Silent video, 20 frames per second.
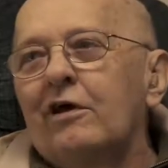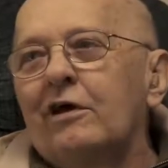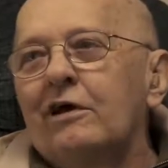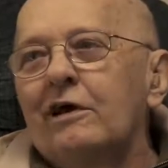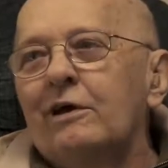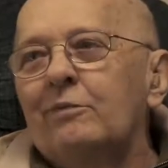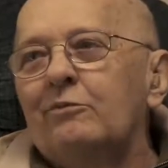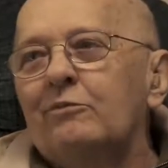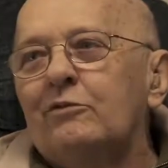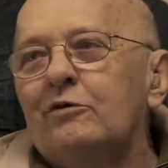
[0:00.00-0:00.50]

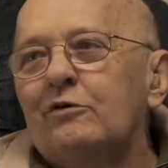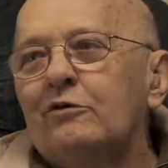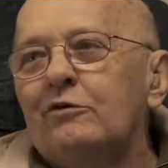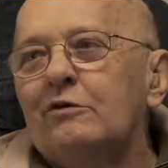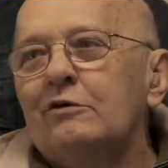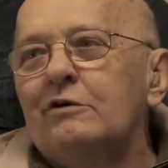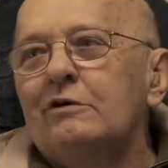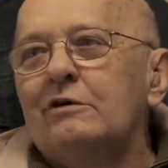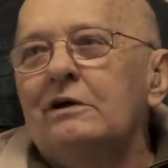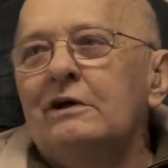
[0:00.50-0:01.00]
name too.
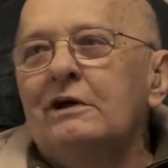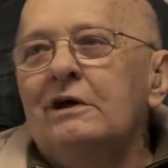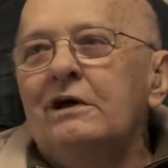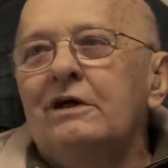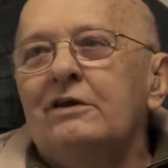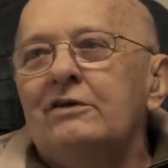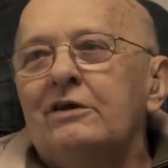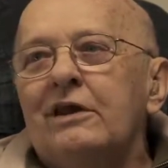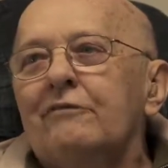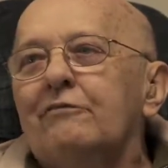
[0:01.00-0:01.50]

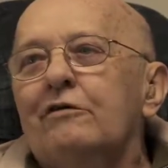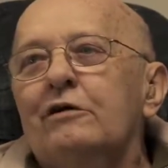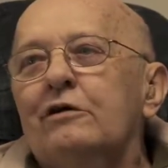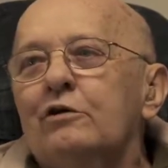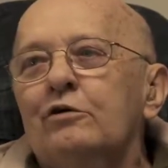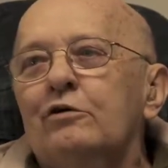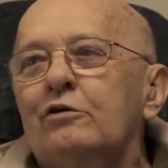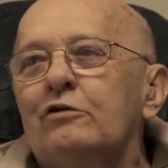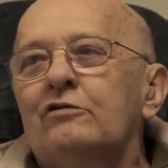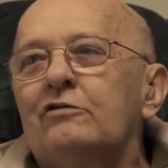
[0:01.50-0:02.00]
Never
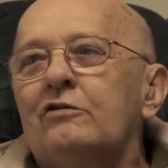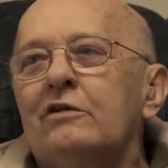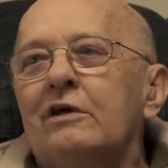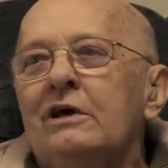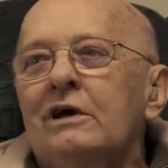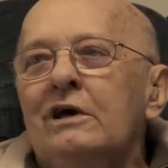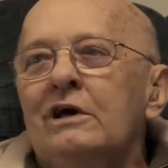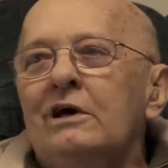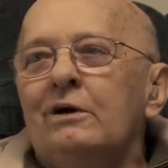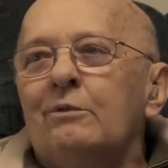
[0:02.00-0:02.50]
used
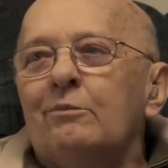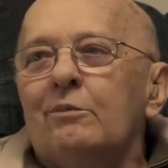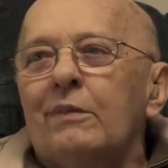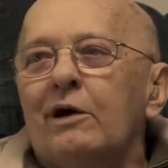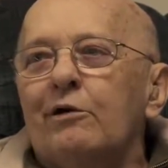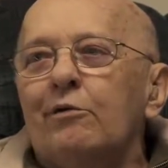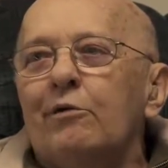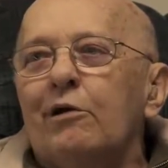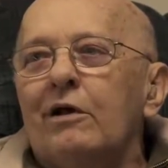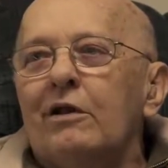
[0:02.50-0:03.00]

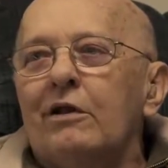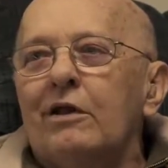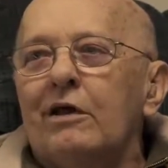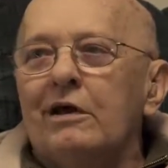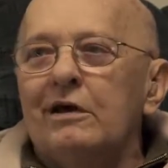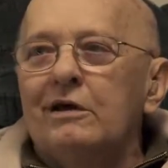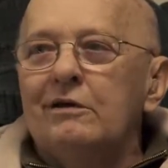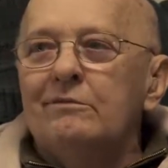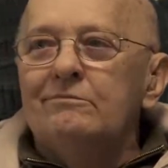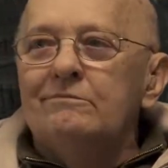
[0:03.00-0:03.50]
my real
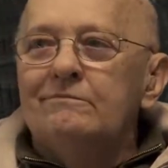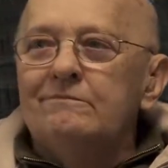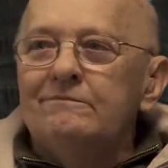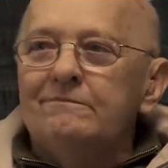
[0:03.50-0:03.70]
name.